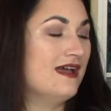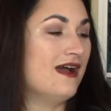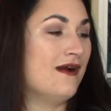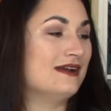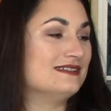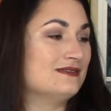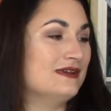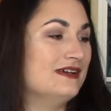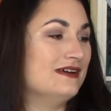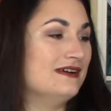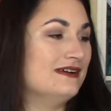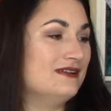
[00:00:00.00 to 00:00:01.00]
All right, so
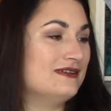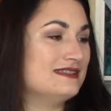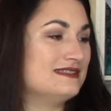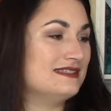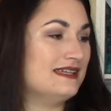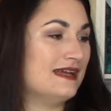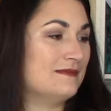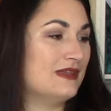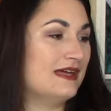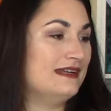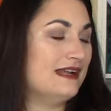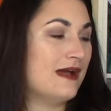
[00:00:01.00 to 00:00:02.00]
here you can see I'm
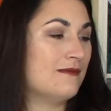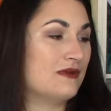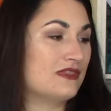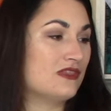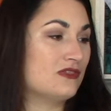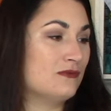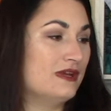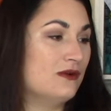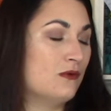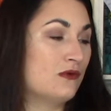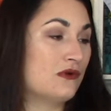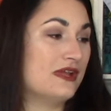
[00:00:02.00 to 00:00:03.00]
lining up with a three
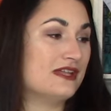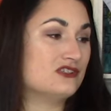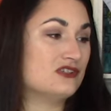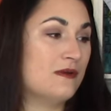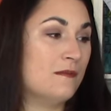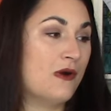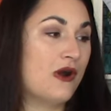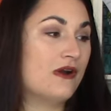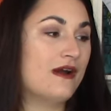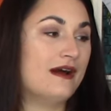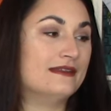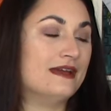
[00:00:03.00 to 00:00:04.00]
quarter inch
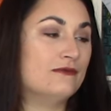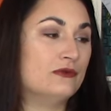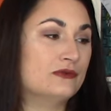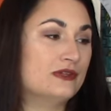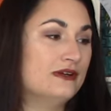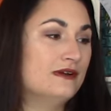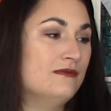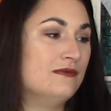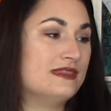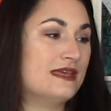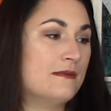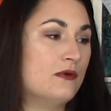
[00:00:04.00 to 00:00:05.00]
mark on that ruler
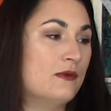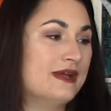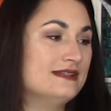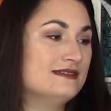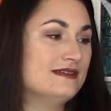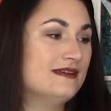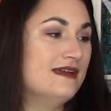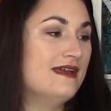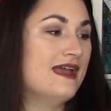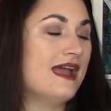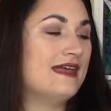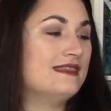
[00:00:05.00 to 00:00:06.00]
with that point.
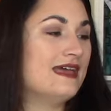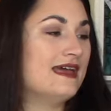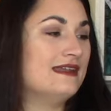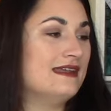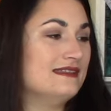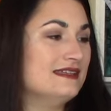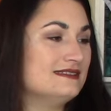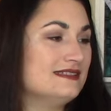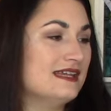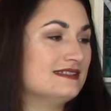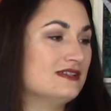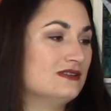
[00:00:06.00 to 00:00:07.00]
And then this
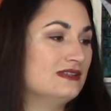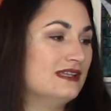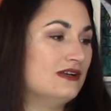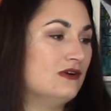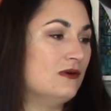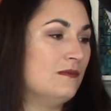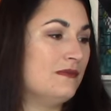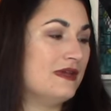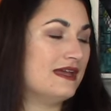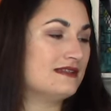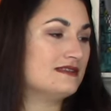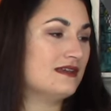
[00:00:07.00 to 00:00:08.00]
takes a little
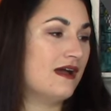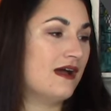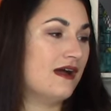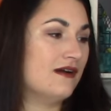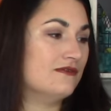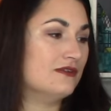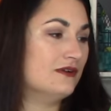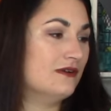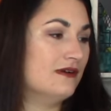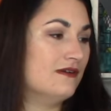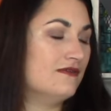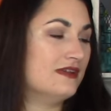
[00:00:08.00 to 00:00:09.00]
bit of
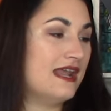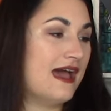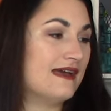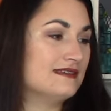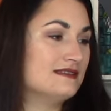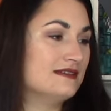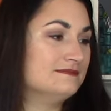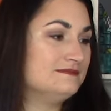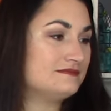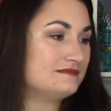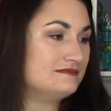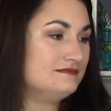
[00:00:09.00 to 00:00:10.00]
finesse,
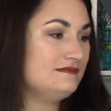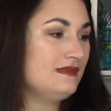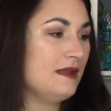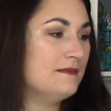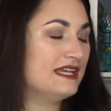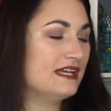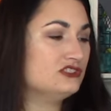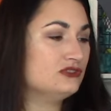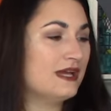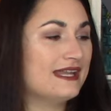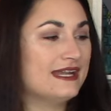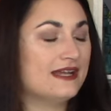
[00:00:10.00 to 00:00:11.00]
because you
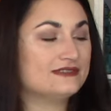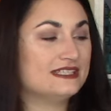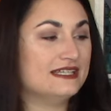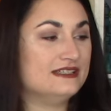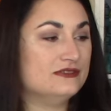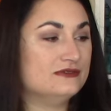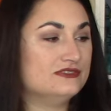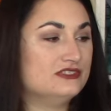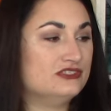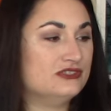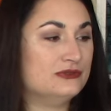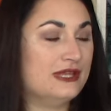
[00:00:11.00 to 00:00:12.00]
of have to get
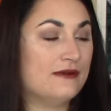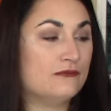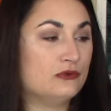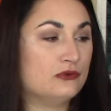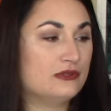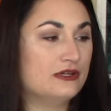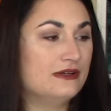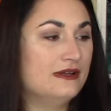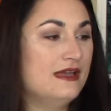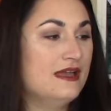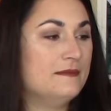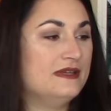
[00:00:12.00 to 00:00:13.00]
used to that ruler
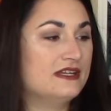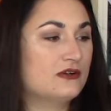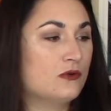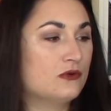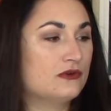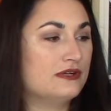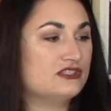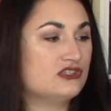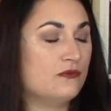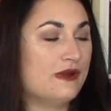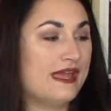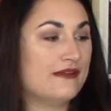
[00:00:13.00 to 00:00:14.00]
being a quarter inch
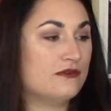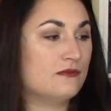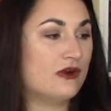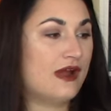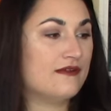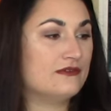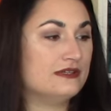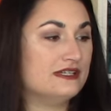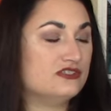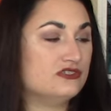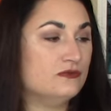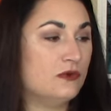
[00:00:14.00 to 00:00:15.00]
away from wherever it
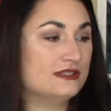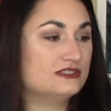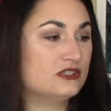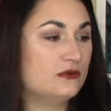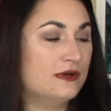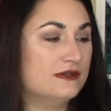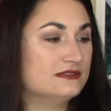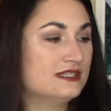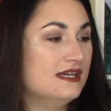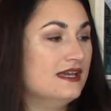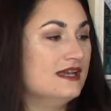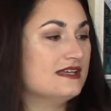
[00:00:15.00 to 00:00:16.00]
is you want to quilt.
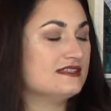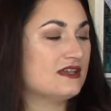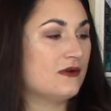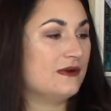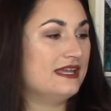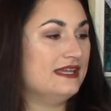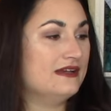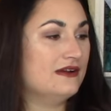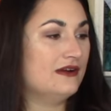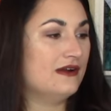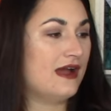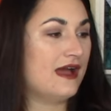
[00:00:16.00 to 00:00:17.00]
So
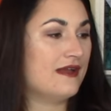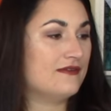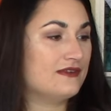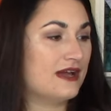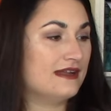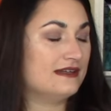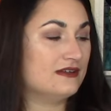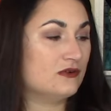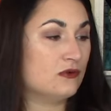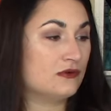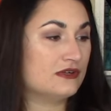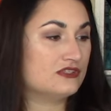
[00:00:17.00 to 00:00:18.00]
here I've got it a
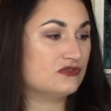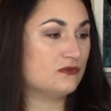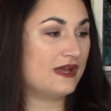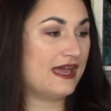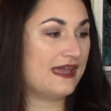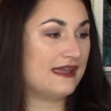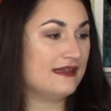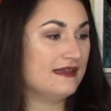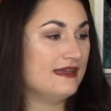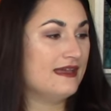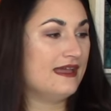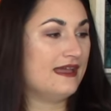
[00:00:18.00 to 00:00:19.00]
quarter inch away
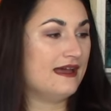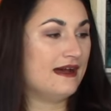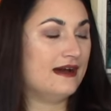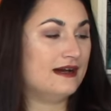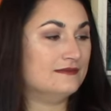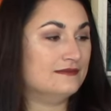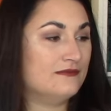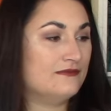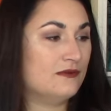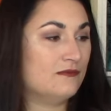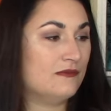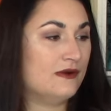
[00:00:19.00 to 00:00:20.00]
um,
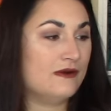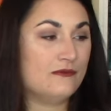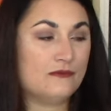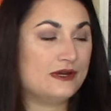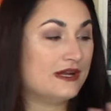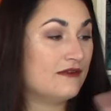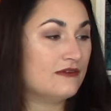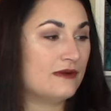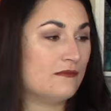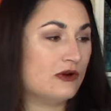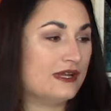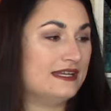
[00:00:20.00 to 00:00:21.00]
from wherever
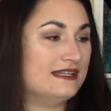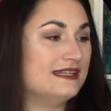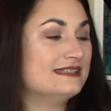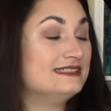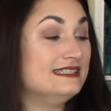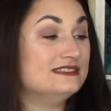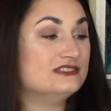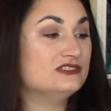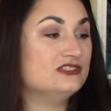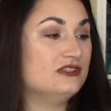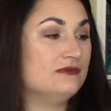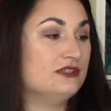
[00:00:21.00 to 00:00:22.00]
I'm working. And that's easier
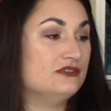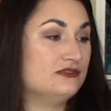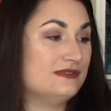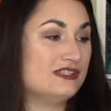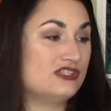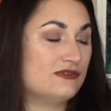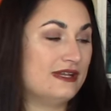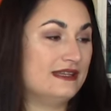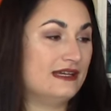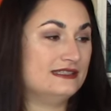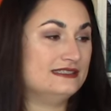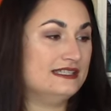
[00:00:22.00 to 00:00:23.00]
to do when you're doing straight
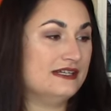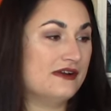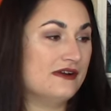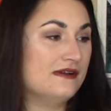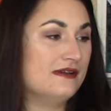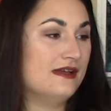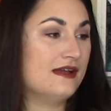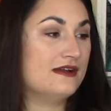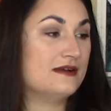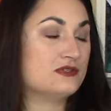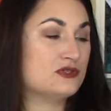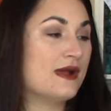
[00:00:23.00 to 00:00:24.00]
lines here.
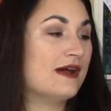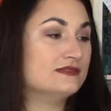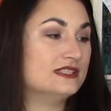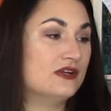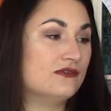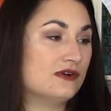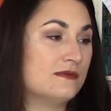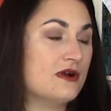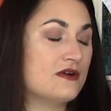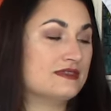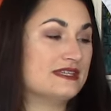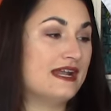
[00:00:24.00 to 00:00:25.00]
Here I'm traveling over a
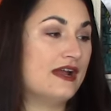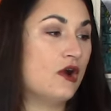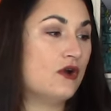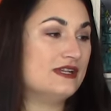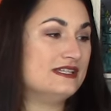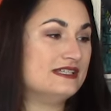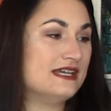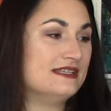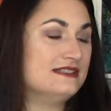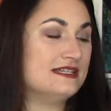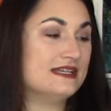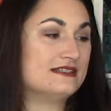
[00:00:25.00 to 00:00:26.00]
part that I already did
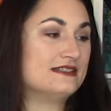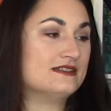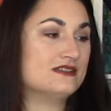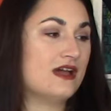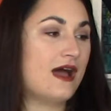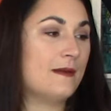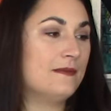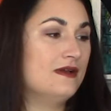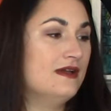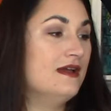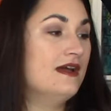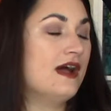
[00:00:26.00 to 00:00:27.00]
to get to the top
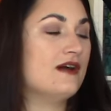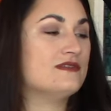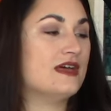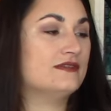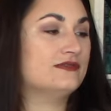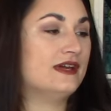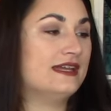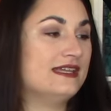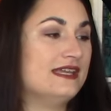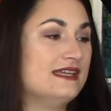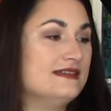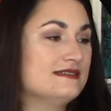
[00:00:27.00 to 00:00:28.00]
of that flying
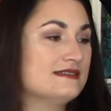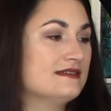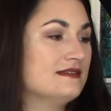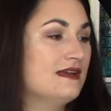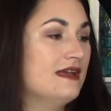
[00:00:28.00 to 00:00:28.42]
geese.